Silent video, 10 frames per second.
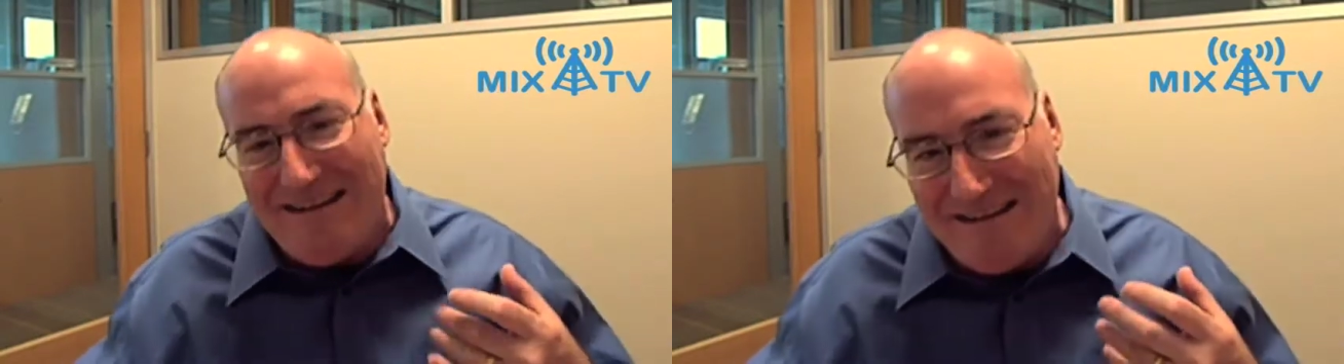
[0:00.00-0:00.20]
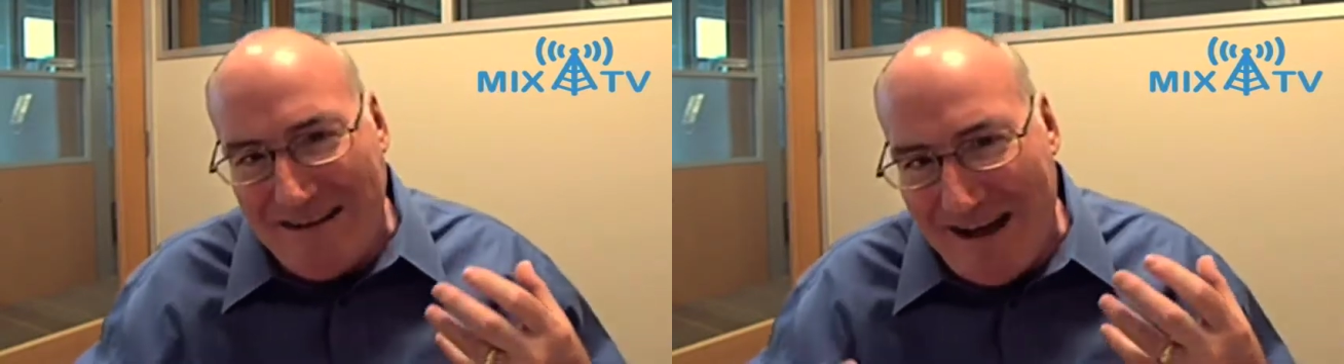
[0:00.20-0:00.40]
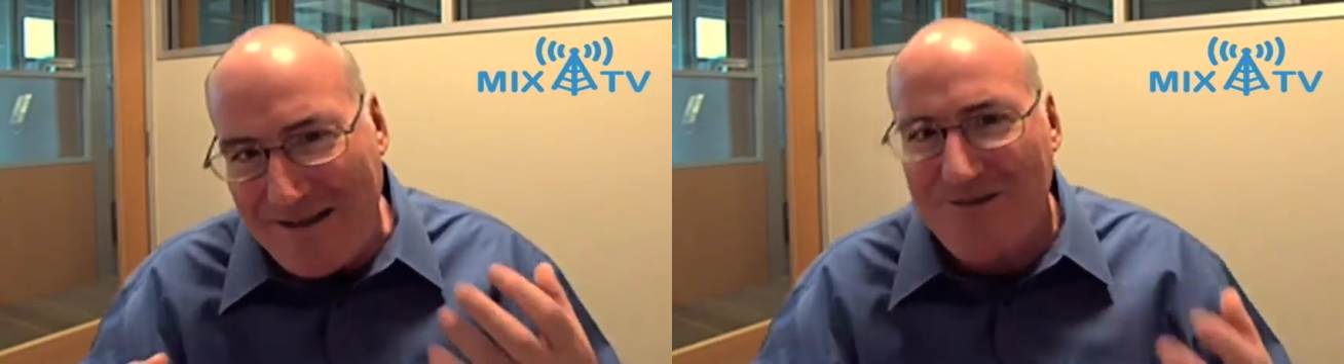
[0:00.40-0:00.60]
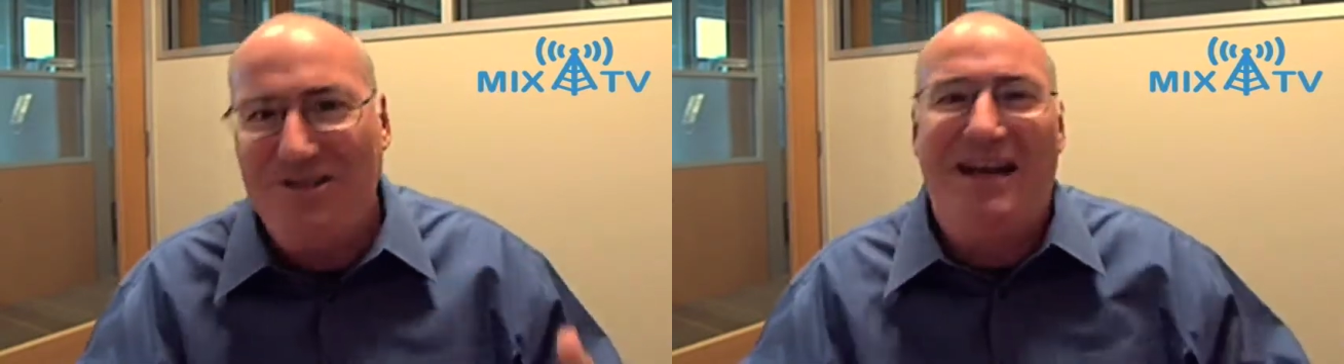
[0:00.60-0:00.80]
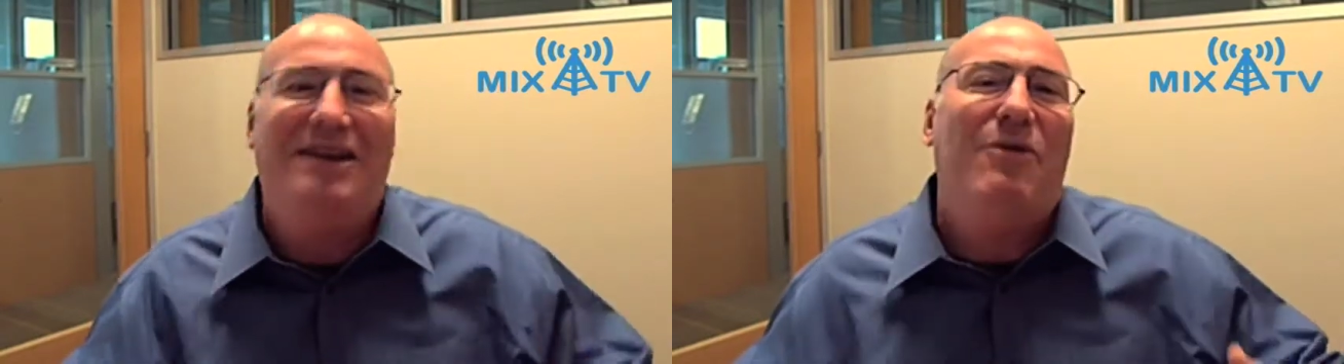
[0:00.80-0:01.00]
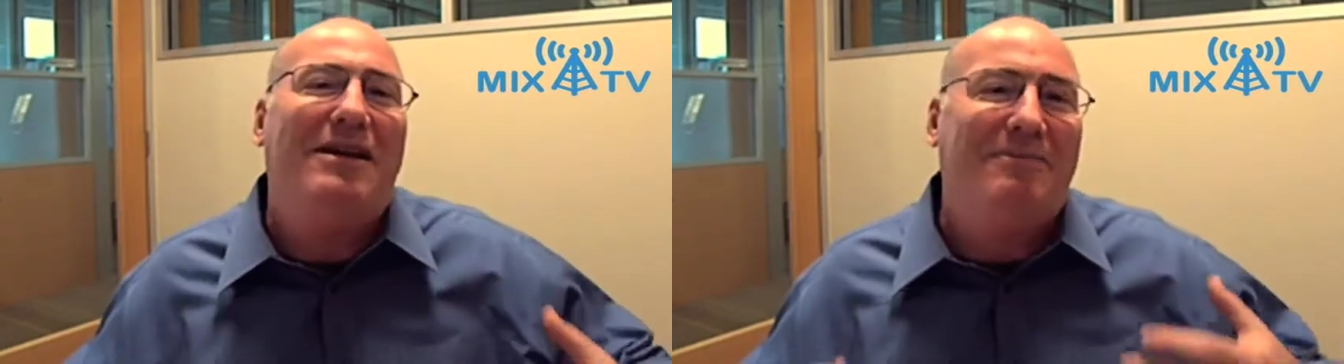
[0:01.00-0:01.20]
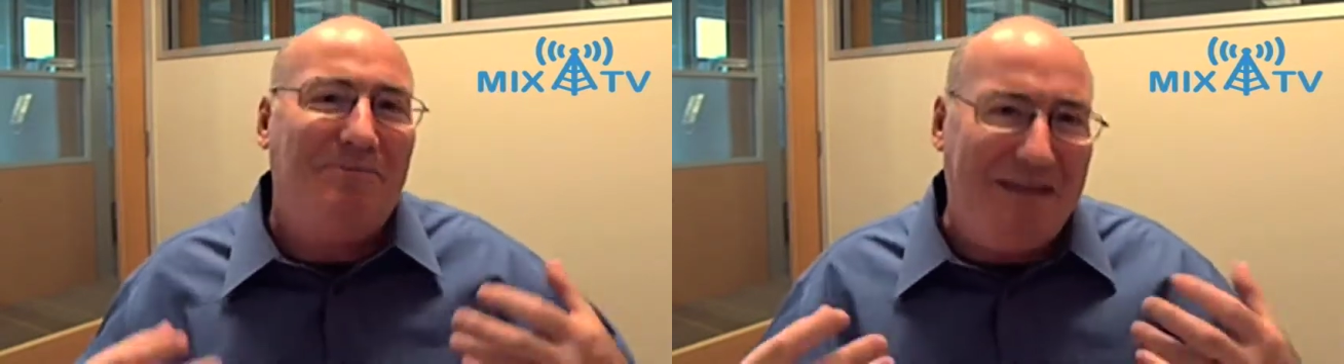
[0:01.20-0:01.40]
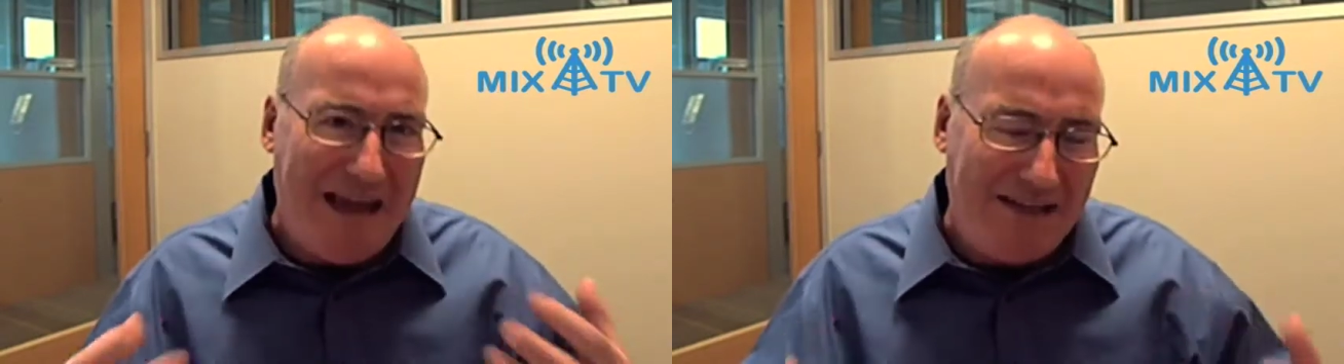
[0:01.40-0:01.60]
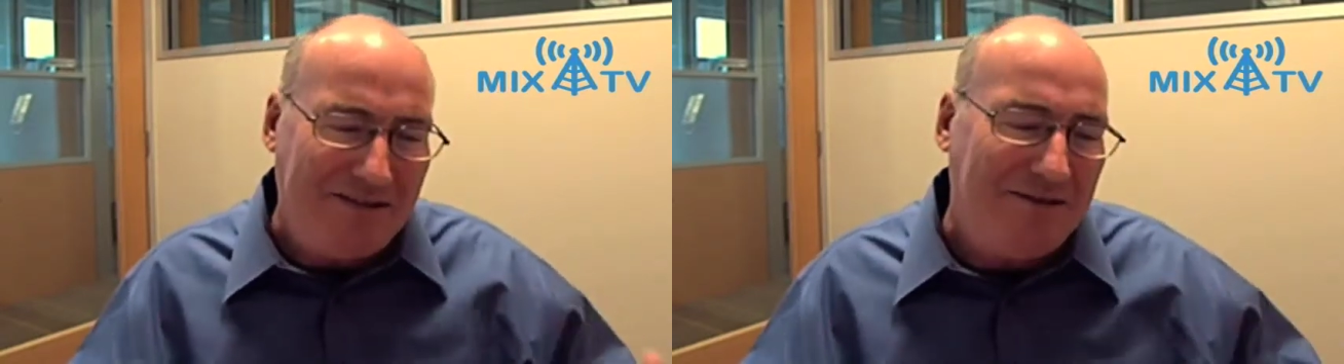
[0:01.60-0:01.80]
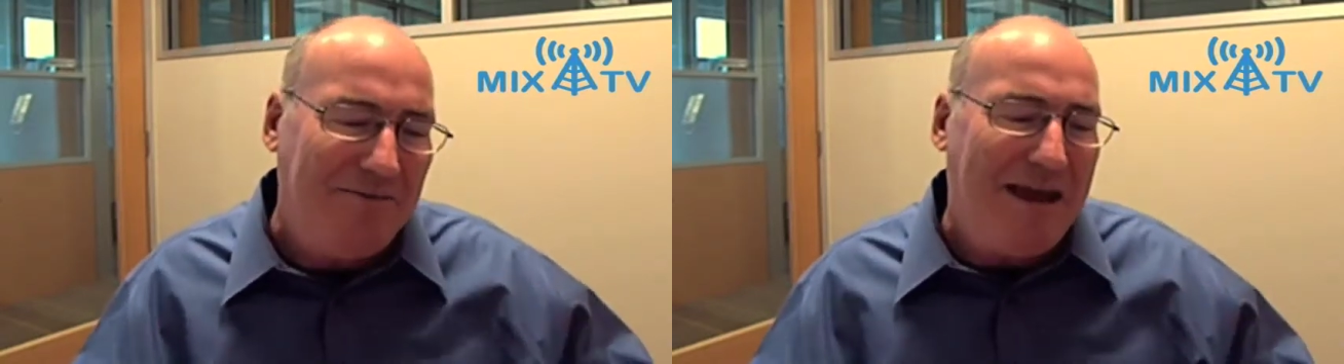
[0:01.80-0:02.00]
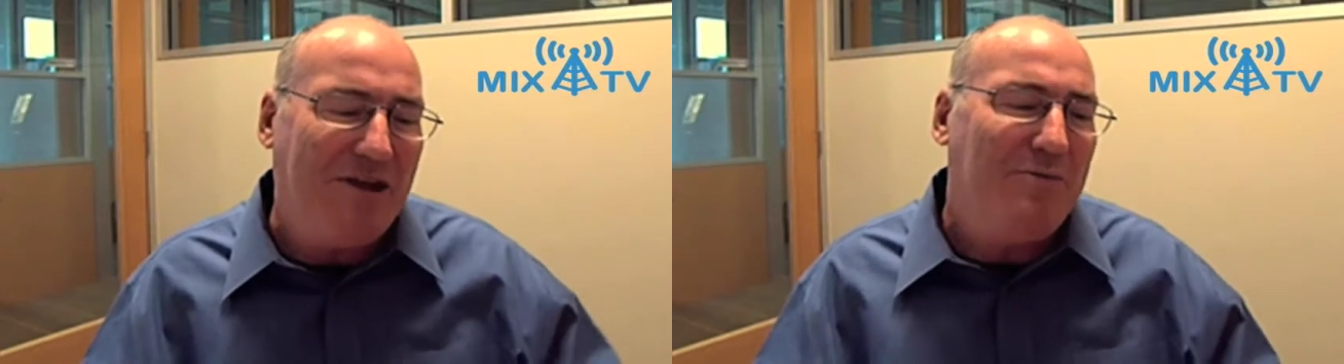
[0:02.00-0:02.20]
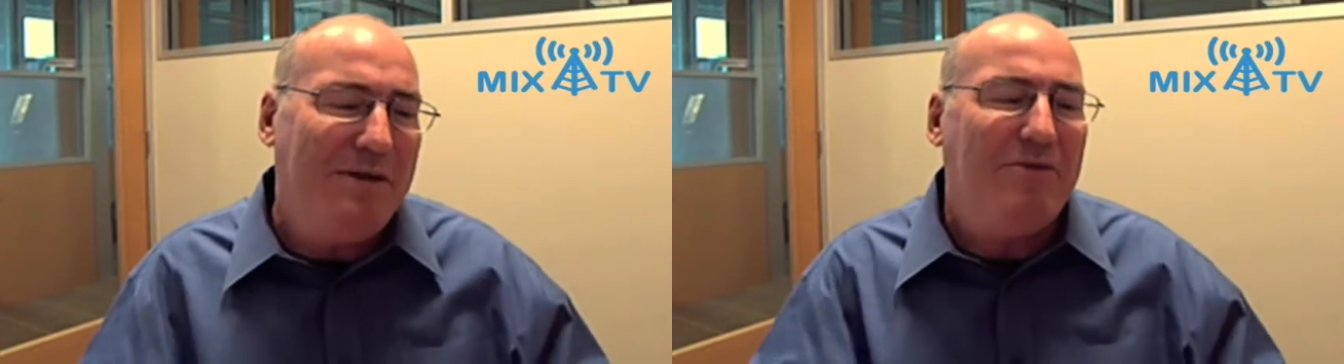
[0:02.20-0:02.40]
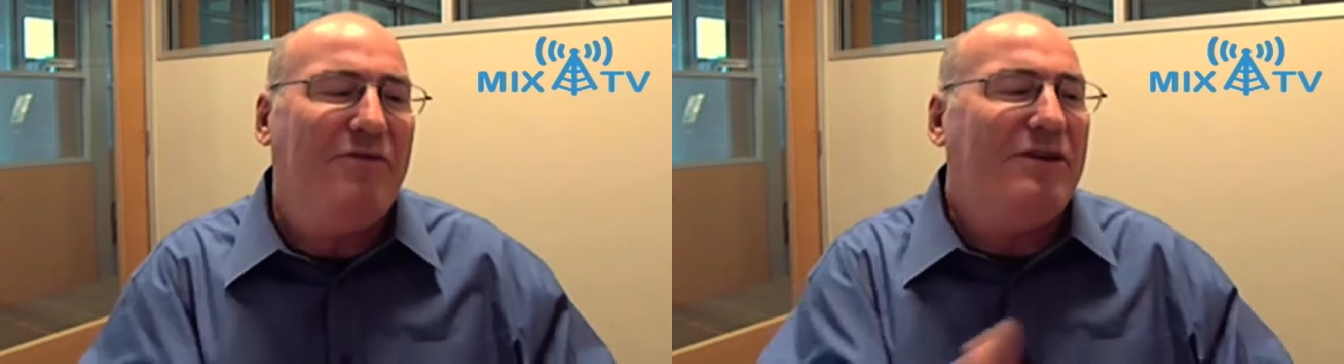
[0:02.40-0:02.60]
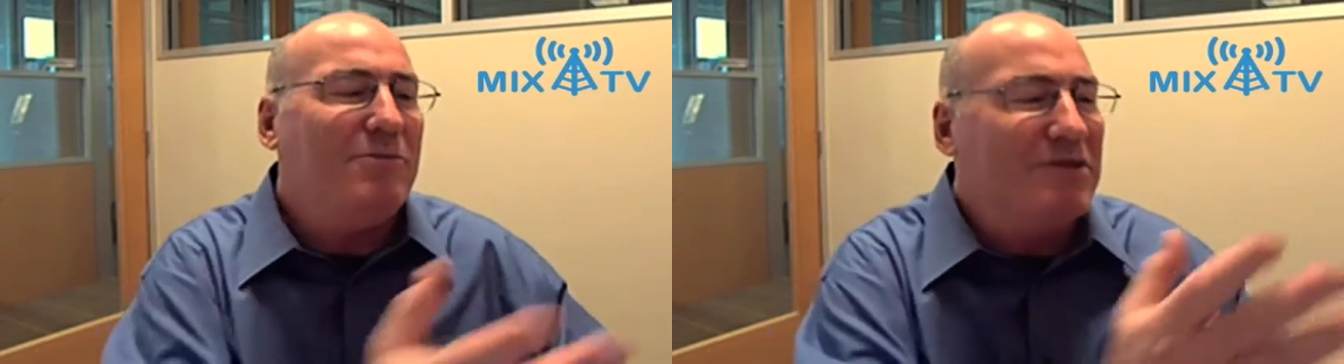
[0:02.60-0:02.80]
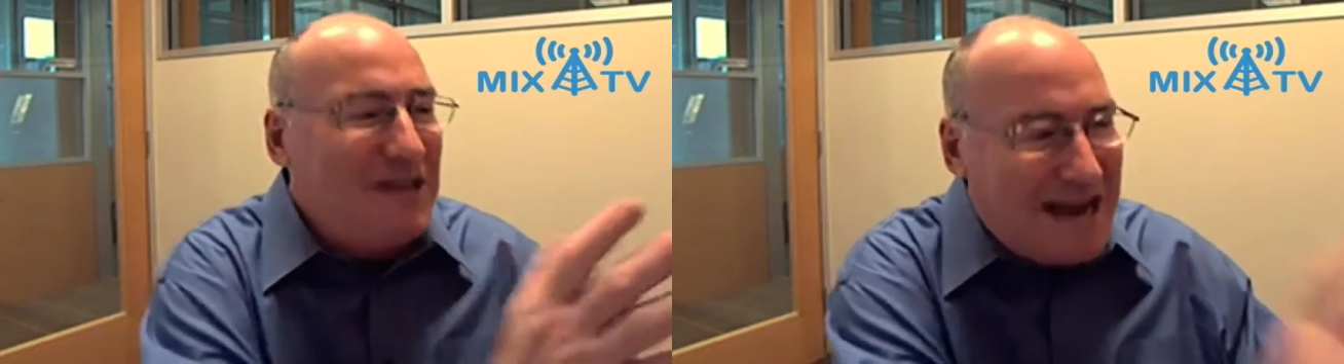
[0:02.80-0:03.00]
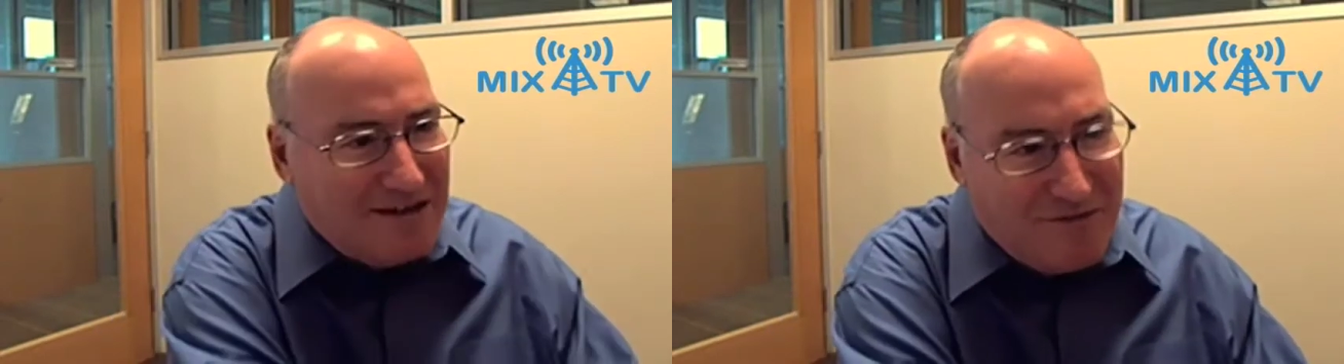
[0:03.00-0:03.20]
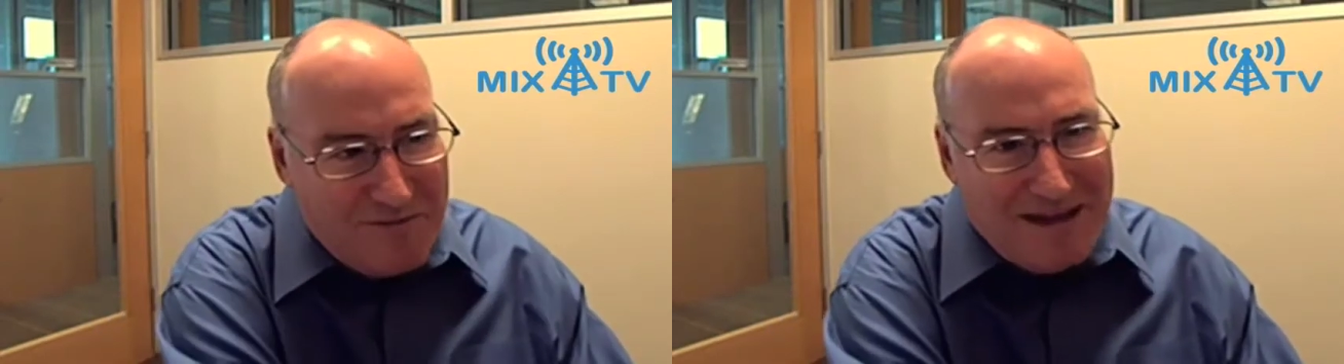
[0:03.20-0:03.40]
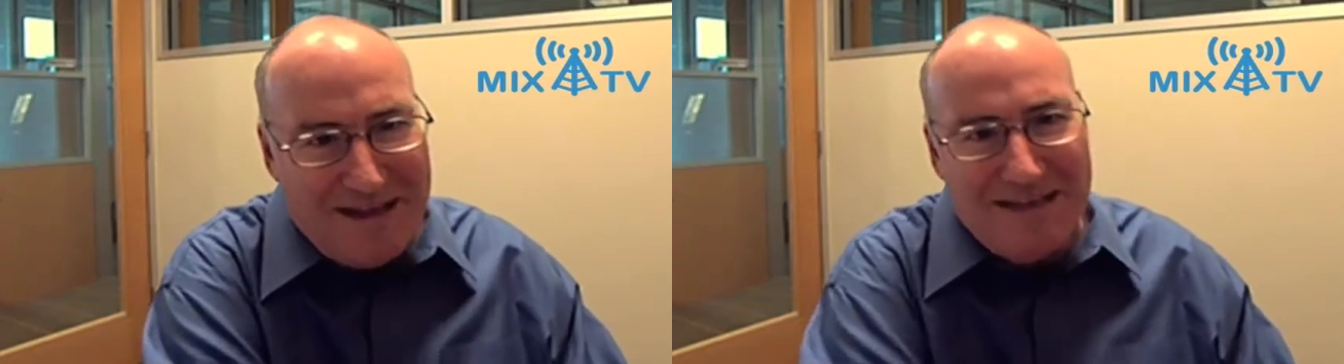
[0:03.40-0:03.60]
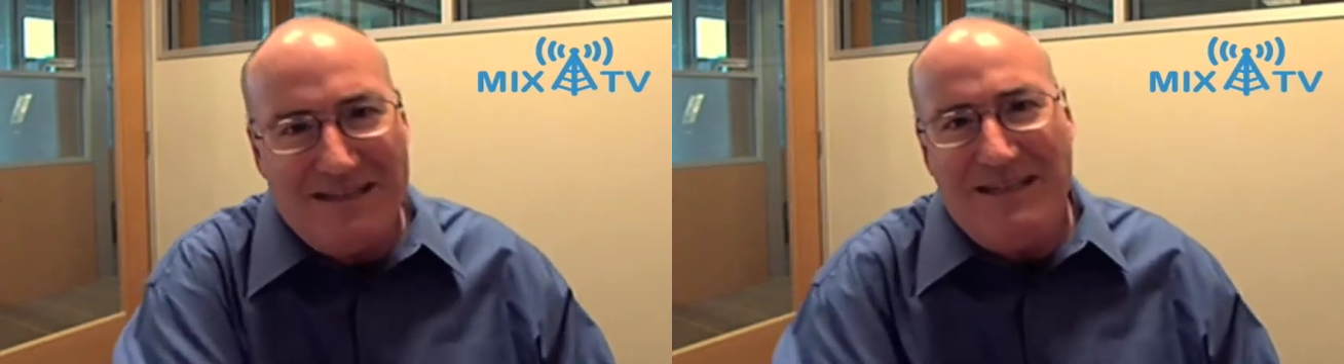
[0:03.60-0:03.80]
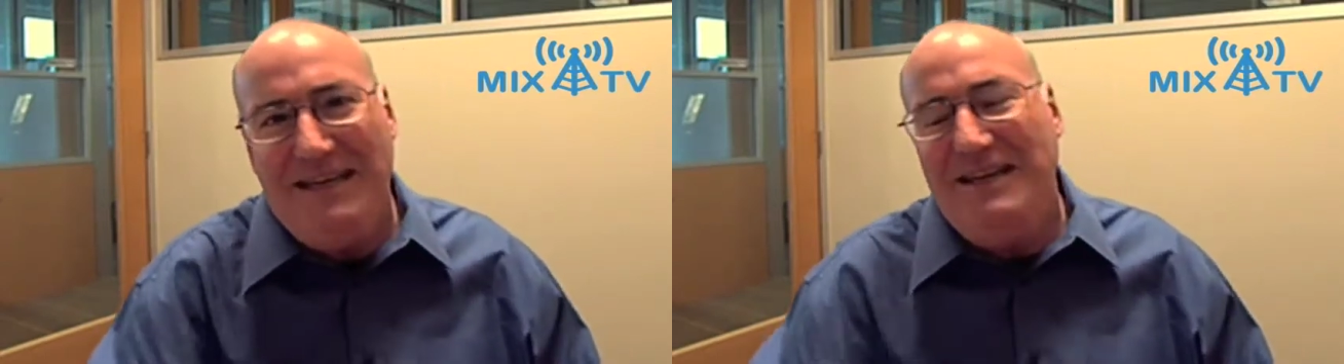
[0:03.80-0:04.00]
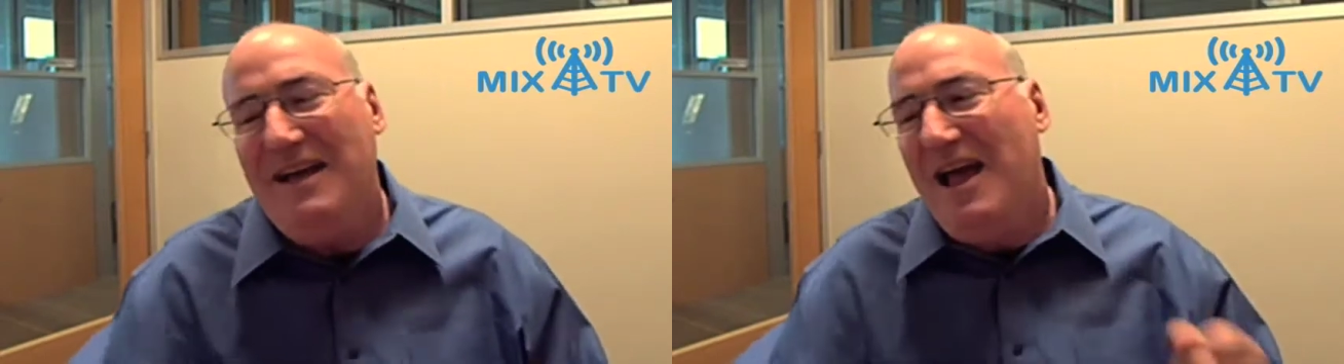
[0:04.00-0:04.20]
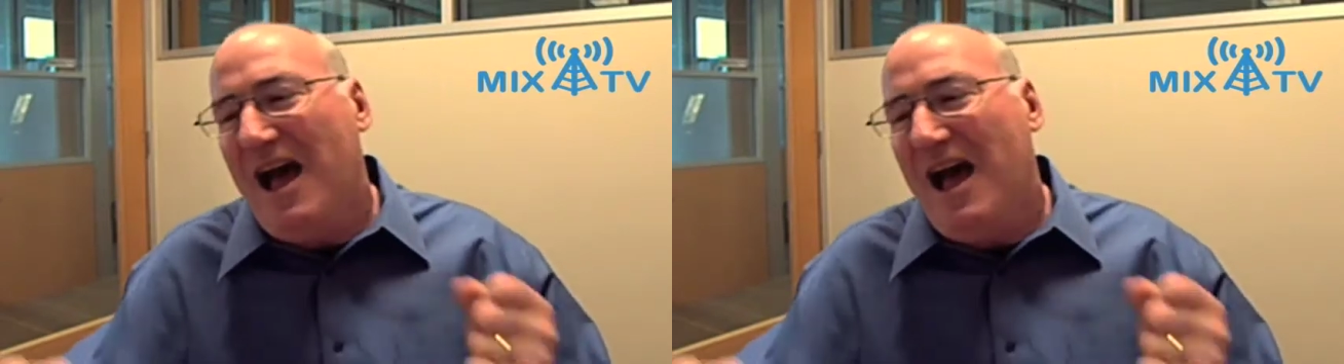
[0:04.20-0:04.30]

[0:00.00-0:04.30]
understanding what it takes to make your people feel protected from idiocy,